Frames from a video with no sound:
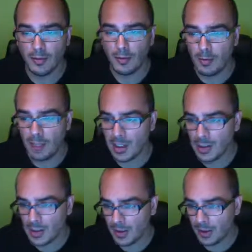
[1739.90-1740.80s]
making
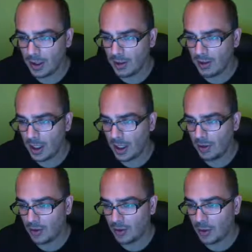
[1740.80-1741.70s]
sure these
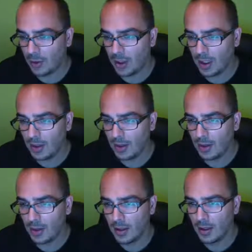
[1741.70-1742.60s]
ads rotate,
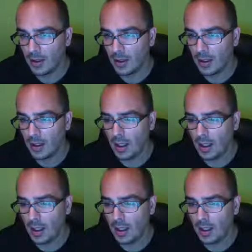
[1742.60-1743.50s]

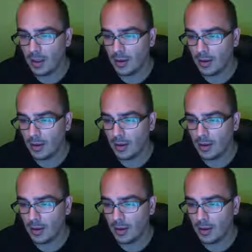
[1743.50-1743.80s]
and